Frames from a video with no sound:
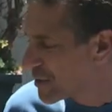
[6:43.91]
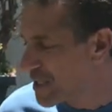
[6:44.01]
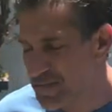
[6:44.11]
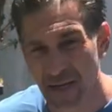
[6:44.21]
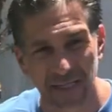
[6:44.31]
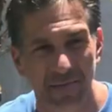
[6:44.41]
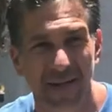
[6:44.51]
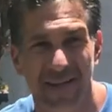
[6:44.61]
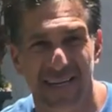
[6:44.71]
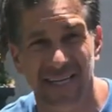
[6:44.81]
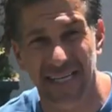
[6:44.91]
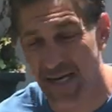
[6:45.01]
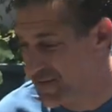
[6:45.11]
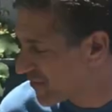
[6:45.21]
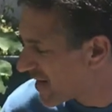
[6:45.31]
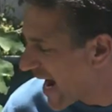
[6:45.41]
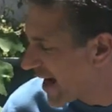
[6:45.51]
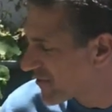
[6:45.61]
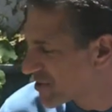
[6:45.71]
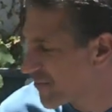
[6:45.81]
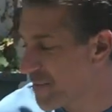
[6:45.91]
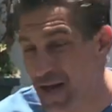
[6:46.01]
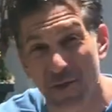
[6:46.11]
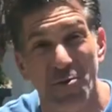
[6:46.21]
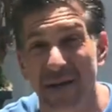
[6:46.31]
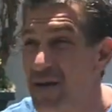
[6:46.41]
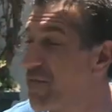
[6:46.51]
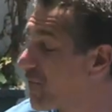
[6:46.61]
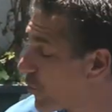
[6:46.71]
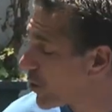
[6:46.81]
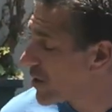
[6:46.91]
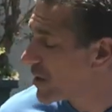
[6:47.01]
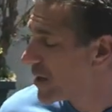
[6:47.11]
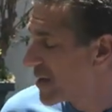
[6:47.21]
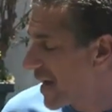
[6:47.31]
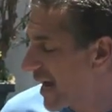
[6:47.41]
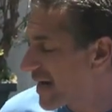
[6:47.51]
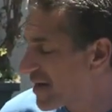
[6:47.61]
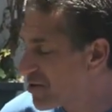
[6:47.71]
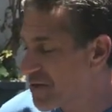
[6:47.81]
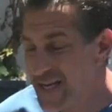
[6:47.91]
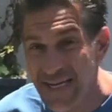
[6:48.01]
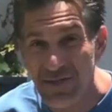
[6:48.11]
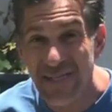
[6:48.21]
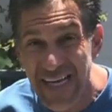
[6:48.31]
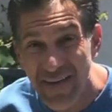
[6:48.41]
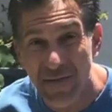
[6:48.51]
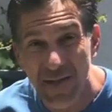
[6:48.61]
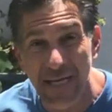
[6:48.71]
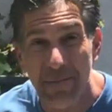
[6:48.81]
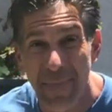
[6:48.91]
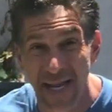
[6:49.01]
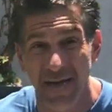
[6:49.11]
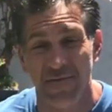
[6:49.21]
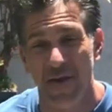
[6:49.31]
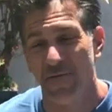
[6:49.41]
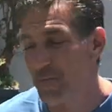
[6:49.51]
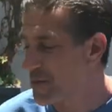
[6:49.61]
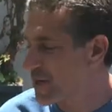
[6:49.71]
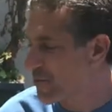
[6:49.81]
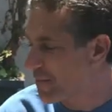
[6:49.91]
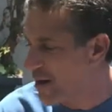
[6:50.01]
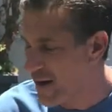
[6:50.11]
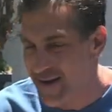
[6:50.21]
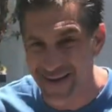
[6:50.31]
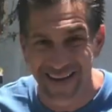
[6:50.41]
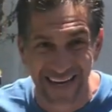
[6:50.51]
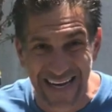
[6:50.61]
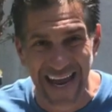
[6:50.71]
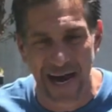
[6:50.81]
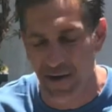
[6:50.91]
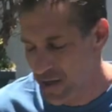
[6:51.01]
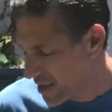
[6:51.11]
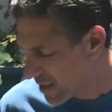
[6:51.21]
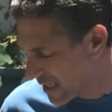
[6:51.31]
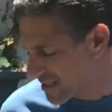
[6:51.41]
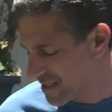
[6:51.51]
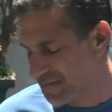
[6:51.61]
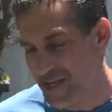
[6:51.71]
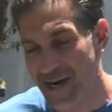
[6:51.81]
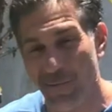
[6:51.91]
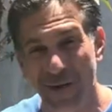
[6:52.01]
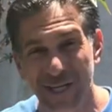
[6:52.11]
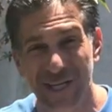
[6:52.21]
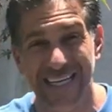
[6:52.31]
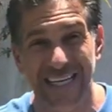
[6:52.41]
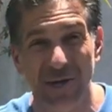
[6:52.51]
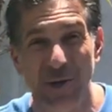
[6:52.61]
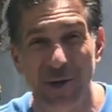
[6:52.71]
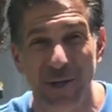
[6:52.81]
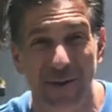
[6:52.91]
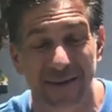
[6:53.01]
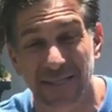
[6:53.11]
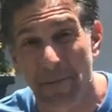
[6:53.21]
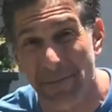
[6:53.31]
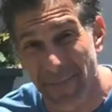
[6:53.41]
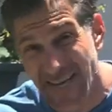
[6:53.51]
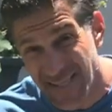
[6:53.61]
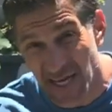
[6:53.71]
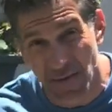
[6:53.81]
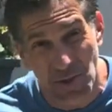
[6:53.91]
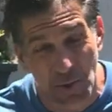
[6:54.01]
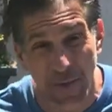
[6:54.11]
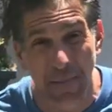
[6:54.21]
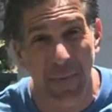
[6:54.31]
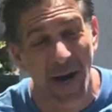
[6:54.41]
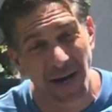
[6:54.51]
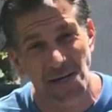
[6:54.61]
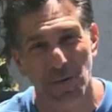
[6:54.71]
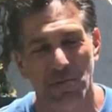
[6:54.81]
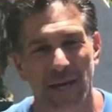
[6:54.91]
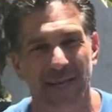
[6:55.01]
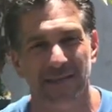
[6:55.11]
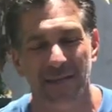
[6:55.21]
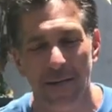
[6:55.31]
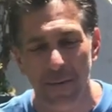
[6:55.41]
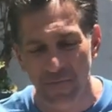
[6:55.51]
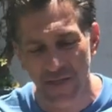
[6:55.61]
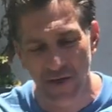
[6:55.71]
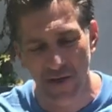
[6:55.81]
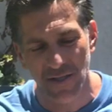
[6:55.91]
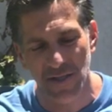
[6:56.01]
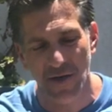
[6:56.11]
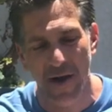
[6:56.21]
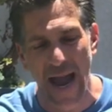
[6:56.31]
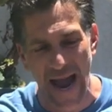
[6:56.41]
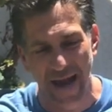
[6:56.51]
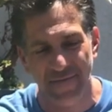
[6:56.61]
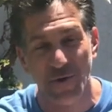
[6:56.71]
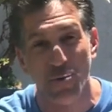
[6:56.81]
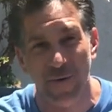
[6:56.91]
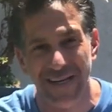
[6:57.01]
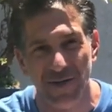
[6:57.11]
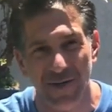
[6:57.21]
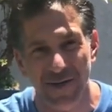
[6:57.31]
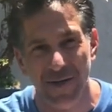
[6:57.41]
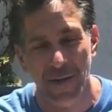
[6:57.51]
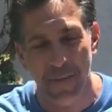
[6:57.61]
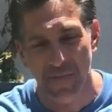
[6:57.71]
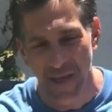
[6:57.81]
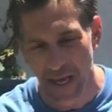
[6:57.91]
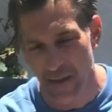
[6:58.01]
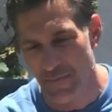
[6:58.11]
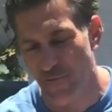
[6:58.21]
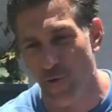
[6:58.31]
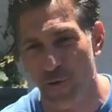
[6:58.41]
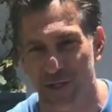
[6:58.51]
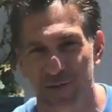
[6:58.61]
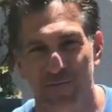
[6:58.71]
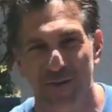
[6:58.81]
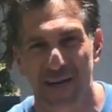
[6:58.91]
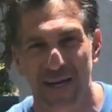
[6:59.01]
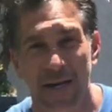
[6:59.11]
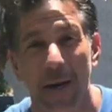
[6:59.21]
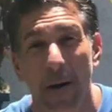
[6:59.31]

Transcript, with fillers: These plants have been in the container for an average of about three to four, and I know they can definitely benefit from being repotted now. It's something I wish I did earlier, as the best time to repot your plants is also after winter and before spring.